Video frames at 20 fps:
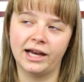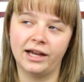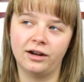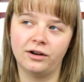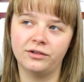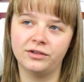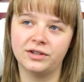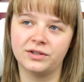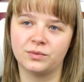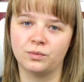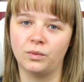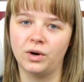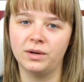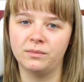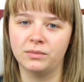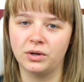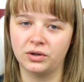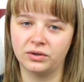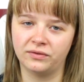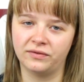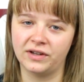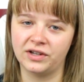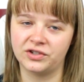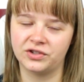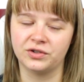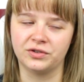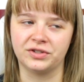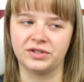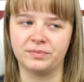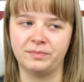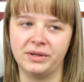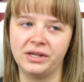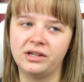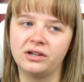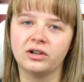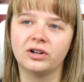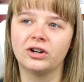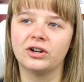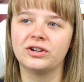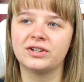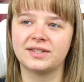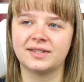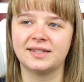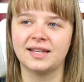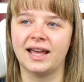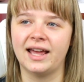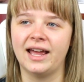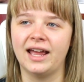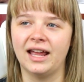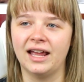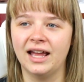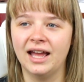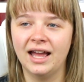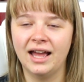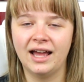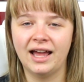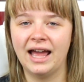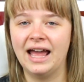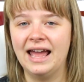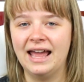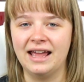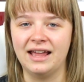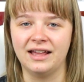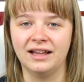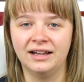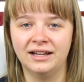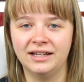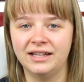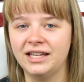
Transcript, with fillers: I heard this one motivational speaker say, hey,